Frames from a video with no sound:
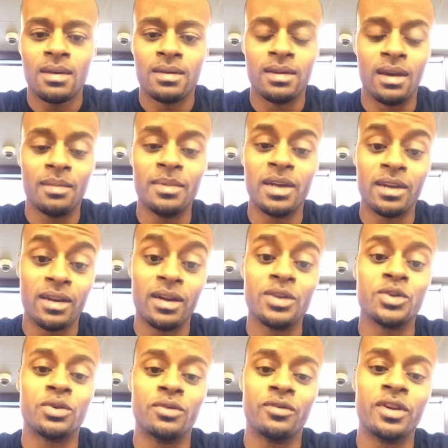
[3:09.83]
Yeah, I'm in the
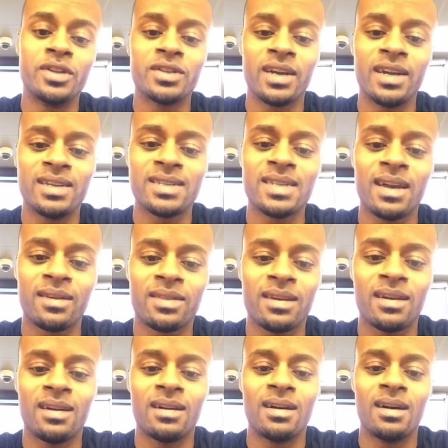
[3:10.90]
country, Ridgeland, South
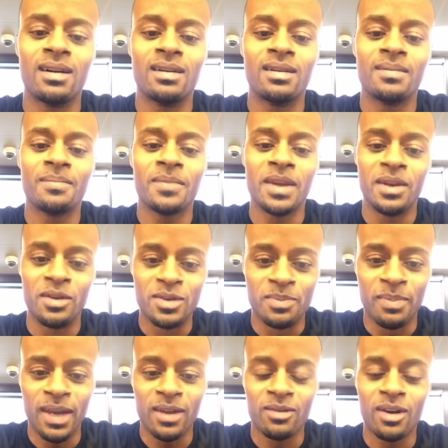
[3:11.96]
Carolina. He knows
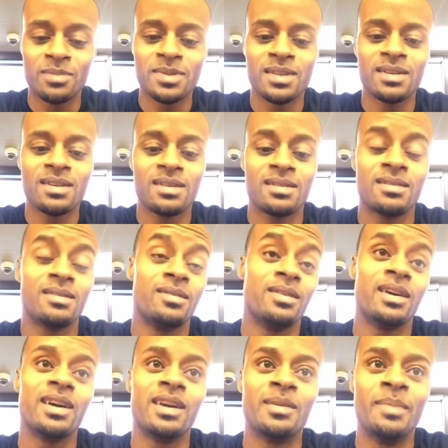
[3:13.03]
bankruptcy. Oh,
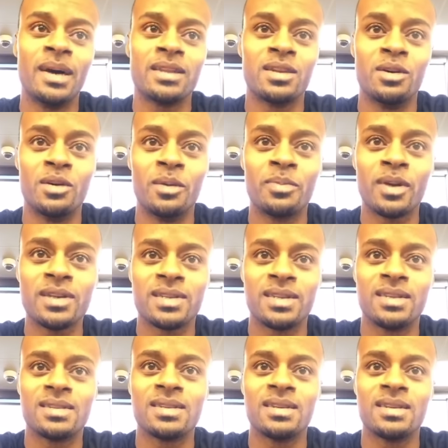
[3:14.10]
hey, he about to know the
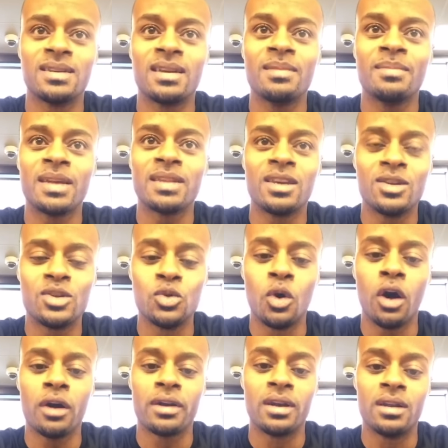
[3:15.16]
presidency. He about to get you
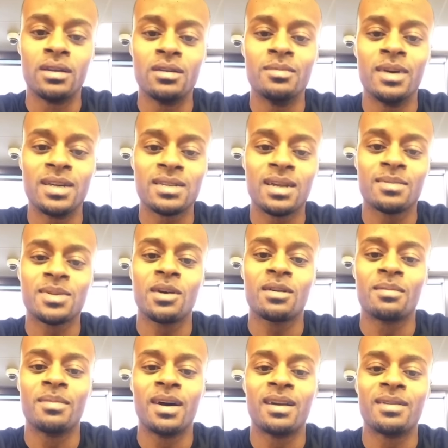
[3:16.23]
audited. You better stop
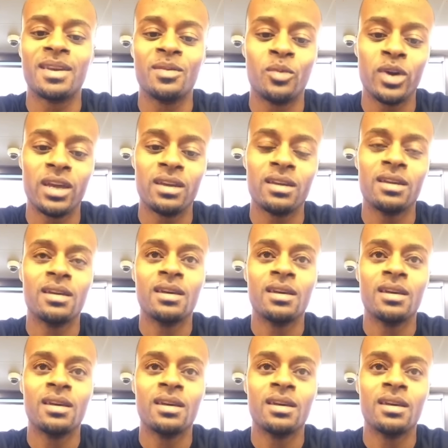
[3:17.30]
talking about him. He win.